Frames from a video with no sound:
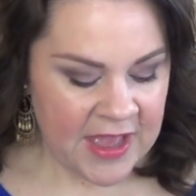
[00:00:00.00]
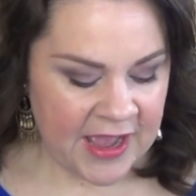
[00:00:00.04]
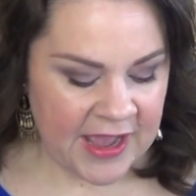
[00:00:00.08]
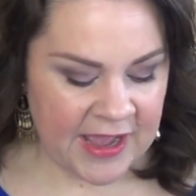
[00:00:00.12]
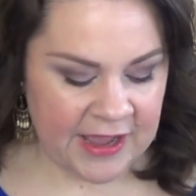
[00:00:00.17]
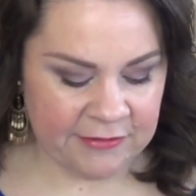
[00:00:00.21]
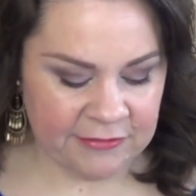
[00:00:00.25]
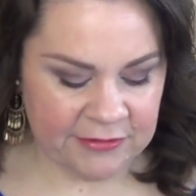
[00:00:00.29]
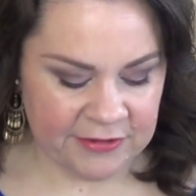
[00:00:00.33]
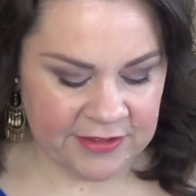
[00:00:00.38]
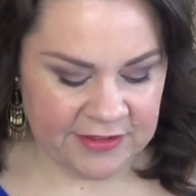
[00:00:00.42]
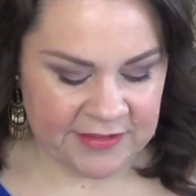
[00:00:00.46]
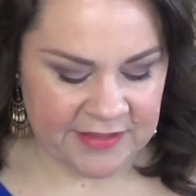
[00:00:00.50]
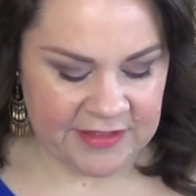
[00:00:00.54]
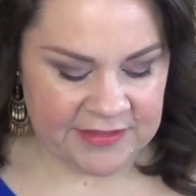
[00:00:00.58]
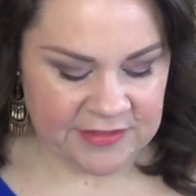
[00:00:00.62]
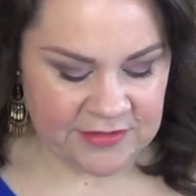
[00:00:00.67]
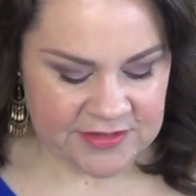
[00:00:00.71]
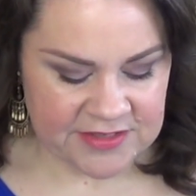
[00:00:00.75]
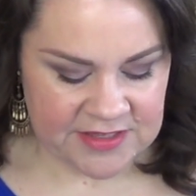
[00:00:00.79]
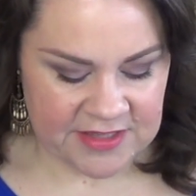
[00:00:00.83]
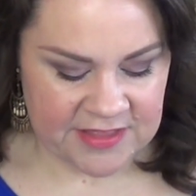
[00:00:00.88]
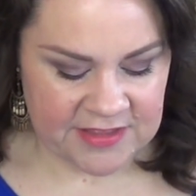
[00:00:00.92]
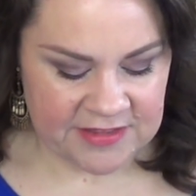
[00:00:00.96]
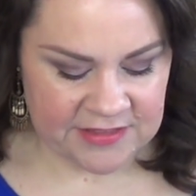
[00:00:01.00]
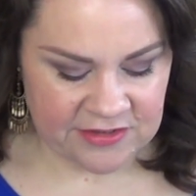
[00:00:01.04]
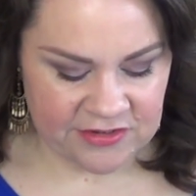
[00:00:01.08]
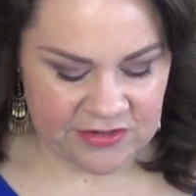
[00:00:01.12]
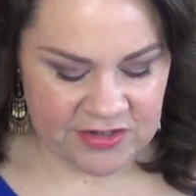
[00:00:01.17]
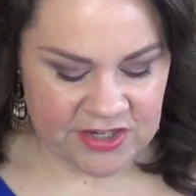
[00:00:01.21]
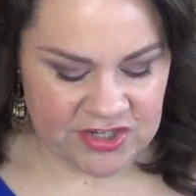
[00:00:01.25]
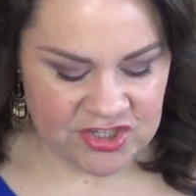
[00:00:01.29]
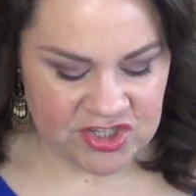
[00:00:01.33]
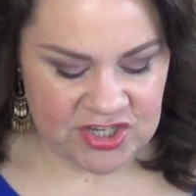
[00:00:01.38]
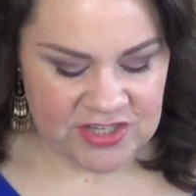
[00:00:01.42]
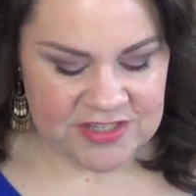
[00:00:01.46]
I really like those. I think they're
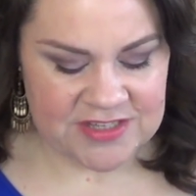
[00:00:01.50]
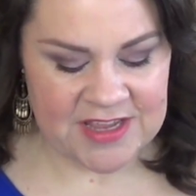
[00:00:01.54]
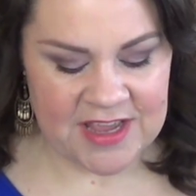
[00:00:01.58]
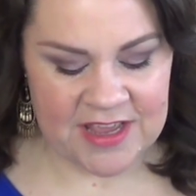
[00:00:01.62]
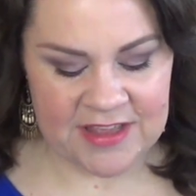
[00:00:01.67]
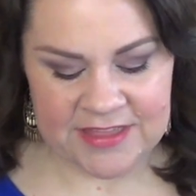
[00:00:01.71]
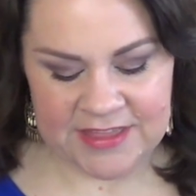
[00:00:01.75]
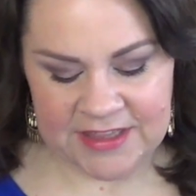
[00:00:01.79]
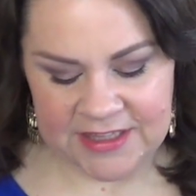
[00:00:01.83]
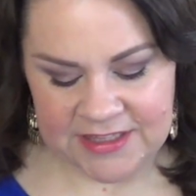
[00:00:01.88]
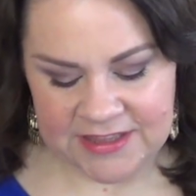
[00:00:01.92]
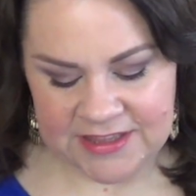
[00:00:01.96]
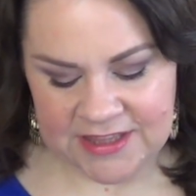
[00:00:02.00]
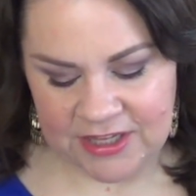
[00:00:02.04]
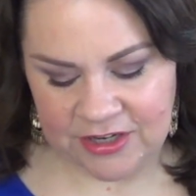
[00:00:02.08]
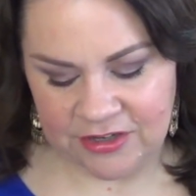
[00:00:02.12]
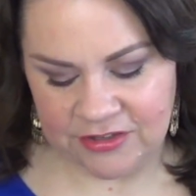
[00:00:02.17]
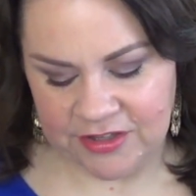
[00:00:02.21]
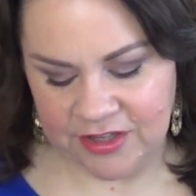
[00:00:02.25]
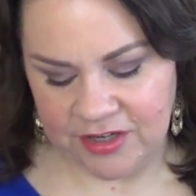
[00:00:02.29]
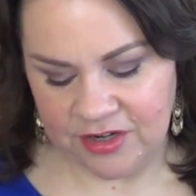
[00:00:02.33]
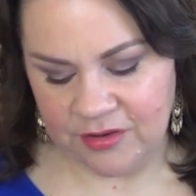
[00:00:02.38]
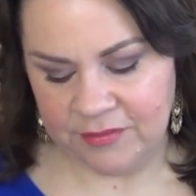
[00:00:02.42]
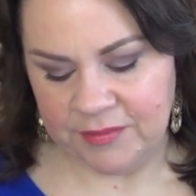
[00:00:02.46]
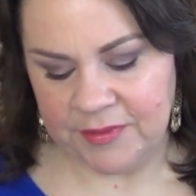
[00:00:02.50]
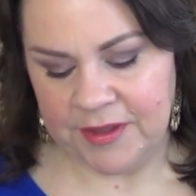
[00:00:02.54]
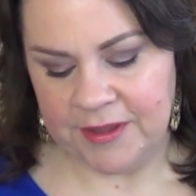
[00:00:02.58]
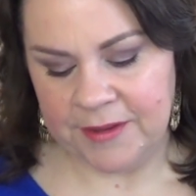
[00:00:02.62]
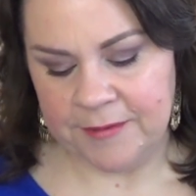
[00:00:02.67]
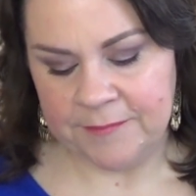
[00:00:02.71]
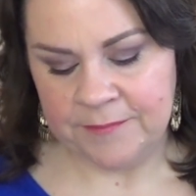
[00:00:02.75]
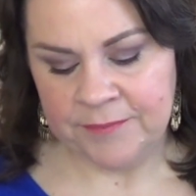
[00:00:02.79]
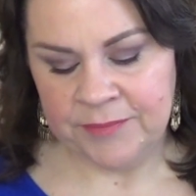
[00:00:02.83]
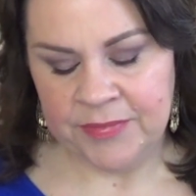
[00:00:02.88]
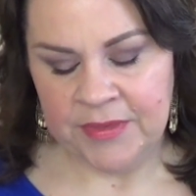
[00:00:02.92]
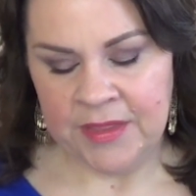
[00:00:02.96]
nice shades. I think they're a little
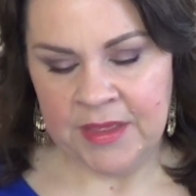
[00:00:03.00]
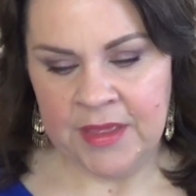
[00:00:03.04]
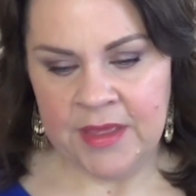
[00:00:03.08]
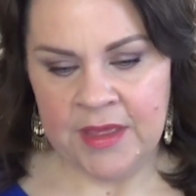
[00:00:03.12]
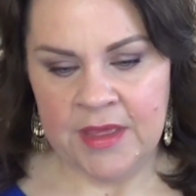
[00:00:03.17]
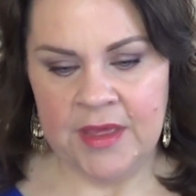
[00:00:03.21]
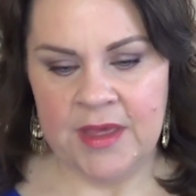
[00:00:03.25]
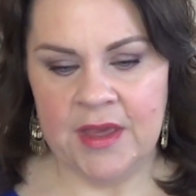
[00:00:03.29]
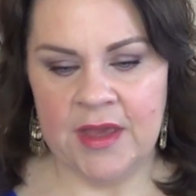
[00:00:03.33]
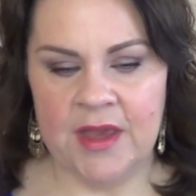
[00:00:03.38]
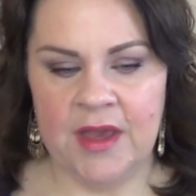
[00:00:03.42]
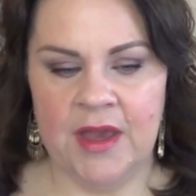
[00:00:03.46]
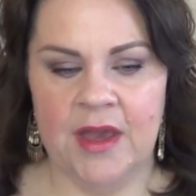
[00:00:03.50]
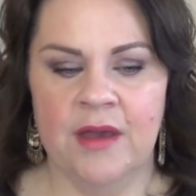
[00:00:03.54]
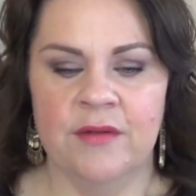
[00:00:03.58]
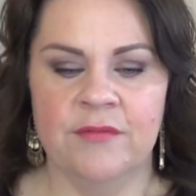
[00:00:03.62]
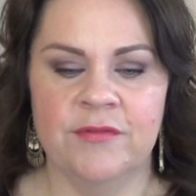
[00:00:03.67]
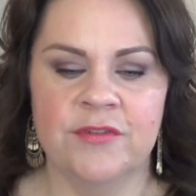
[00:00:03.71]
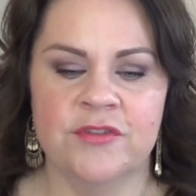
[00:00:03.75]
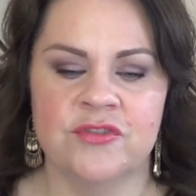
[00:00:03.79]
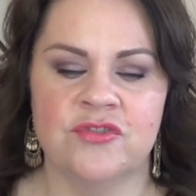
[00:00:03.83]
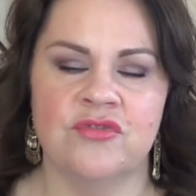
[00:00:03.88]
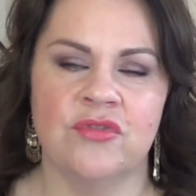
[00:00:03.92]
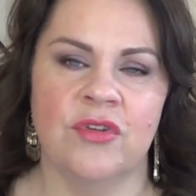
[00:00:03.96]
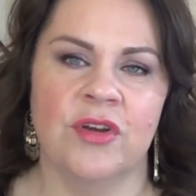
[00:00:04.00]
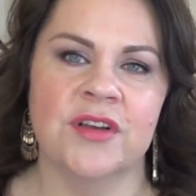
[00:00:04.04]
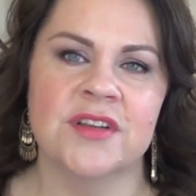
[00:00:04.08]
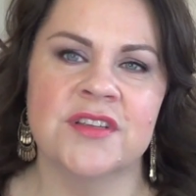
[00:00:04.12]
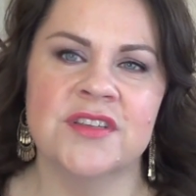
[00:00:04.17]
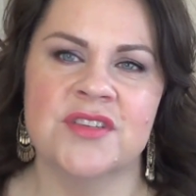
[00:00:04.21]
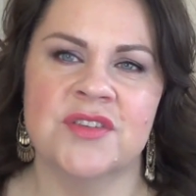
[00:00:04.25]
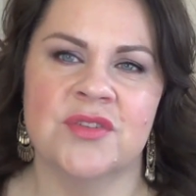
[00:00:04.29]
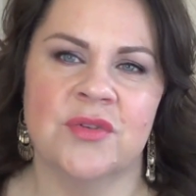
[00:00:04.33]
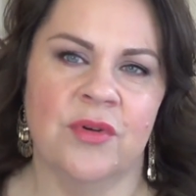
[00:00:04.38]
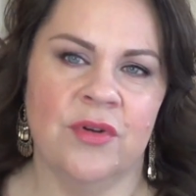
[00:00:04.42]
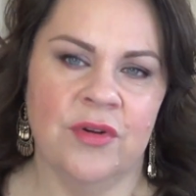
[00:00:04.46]
bit uh, for
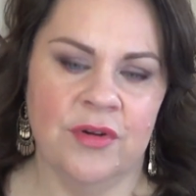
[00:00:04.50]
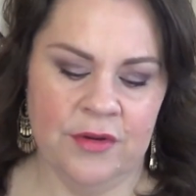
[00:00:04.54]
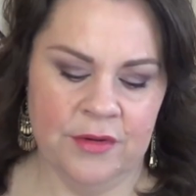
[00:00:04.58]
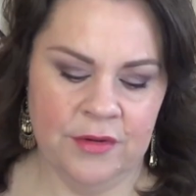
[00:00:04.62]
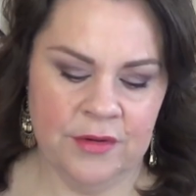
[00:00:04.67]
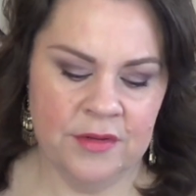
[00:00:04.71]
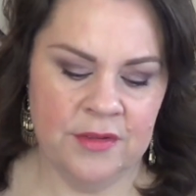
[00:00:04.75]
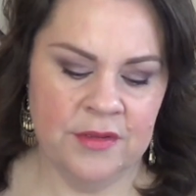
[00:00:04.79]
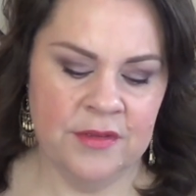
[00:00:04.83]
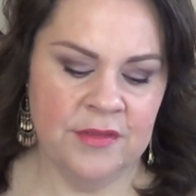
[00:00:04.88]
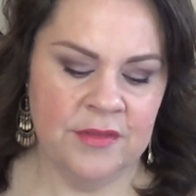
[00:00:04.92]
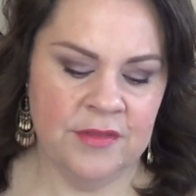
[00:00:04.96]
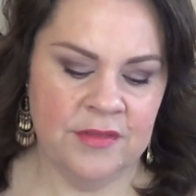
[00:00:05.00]
drugstore.